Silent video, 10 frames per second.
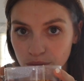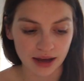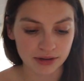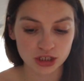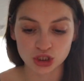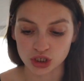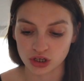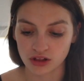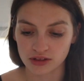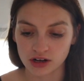I'm gonna
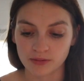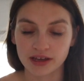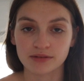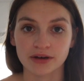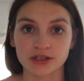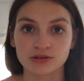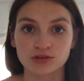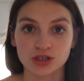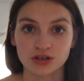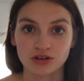journal a little bit in my new
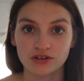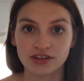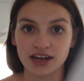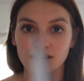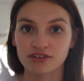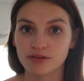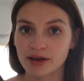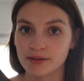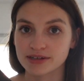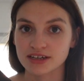journal that I got from
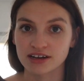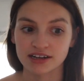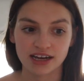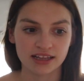Amazon.